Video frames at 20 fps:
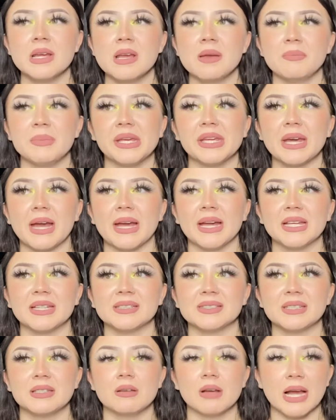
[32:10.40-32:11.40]

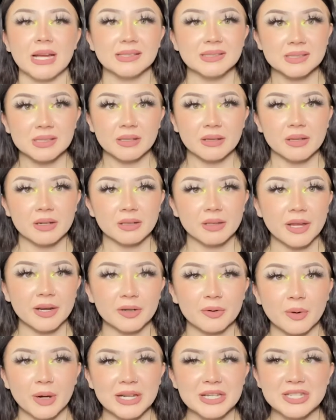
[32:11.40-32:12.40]
because you guys still had a lot of
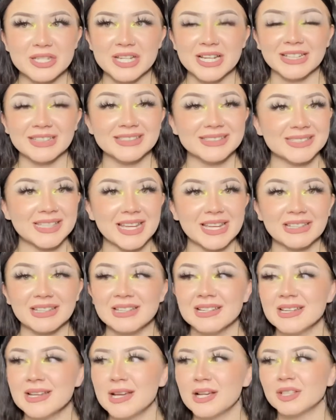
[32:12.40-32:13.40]
questions, like,
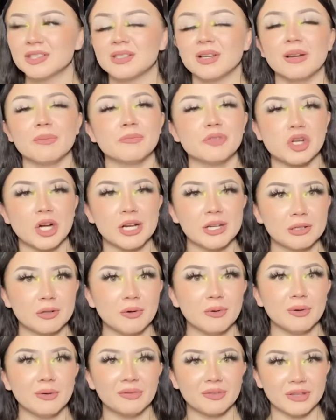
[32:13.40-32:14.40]
so I'm trying to
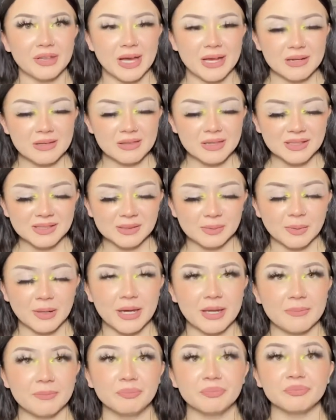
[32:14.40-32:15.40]
go over that in this
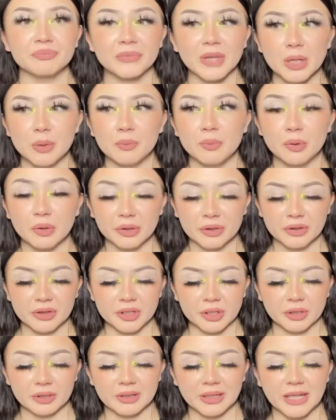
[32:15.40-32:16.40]
one more
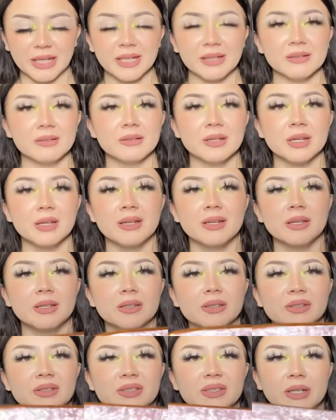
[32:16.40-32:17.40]
thoroughly.
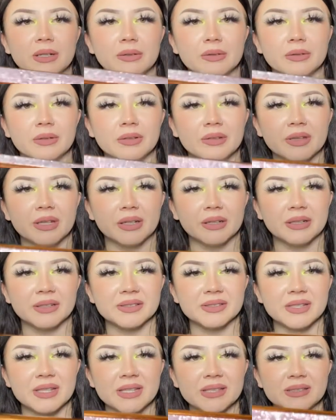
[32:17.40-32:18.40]
So there
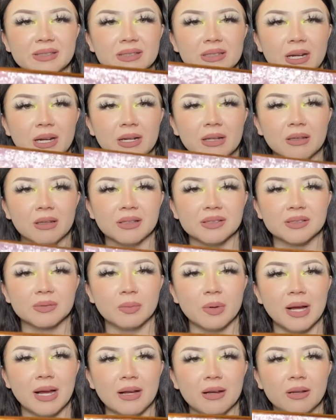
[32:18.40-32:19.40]
is this style as
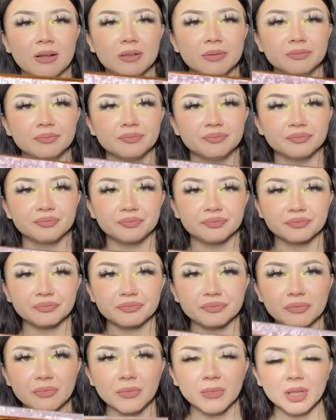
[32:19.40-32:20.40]
well.
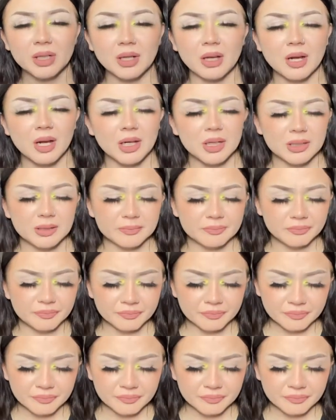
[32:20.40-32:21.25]
Um,